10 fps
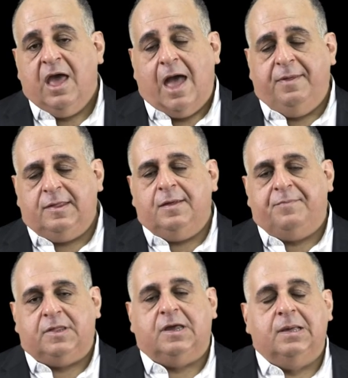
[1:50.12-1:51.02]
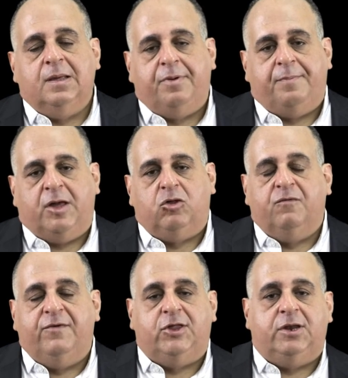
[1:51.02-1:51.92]
And this particular perpetual
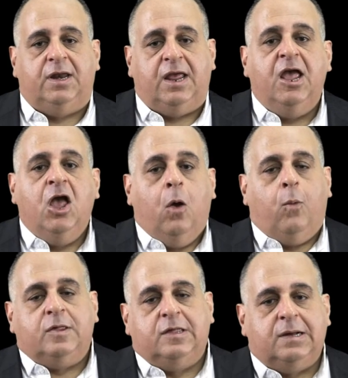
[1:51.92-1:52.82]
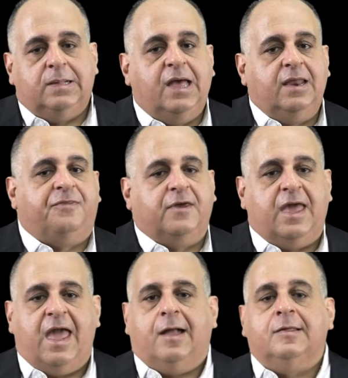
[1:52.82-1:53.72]
virginity was declared at the
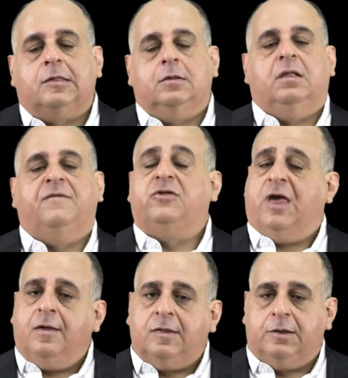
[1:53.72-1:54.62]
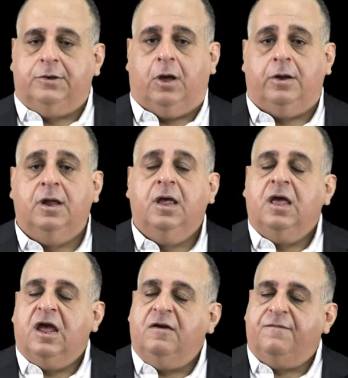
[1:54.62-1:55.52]
Council of Chalcedon
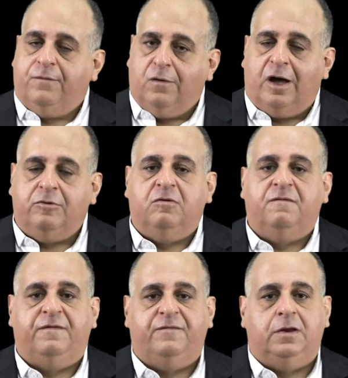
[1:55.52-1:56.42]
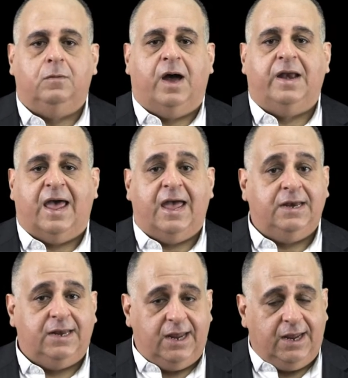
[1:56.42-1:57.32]
in 451
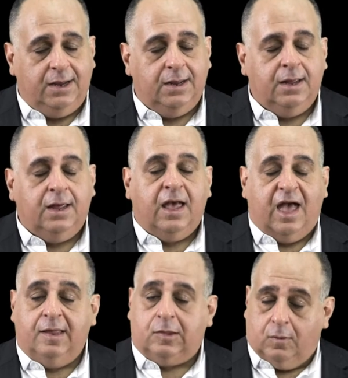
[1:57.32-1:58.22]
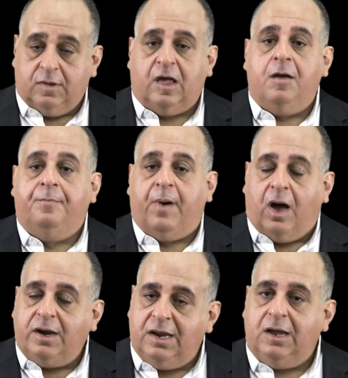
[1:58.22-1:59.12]
AD. And it's also
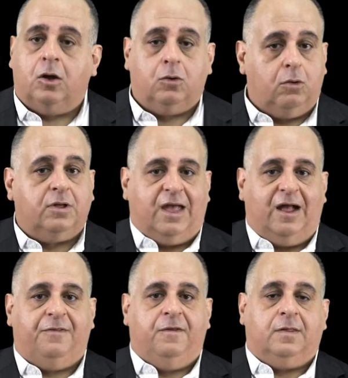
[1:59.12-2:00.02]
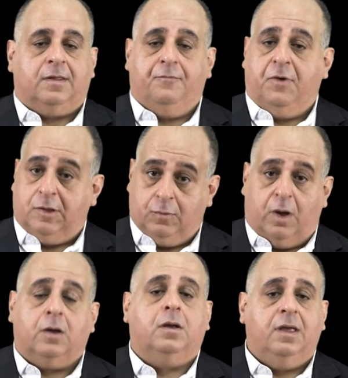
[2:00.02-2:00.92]
binding on all Catholics, which is
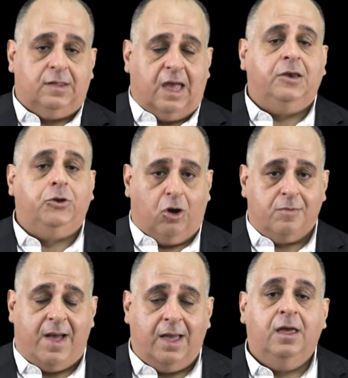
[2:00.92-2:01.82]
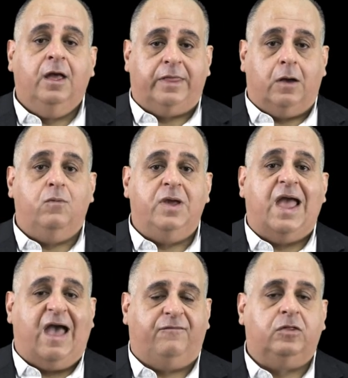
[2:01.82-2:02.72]
what is a dogma, that we
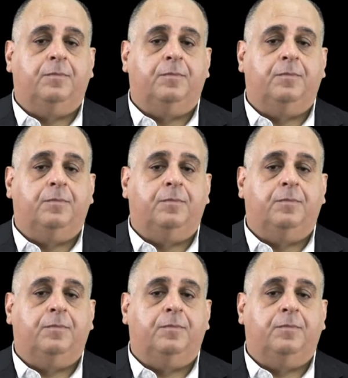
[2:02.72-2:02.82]
have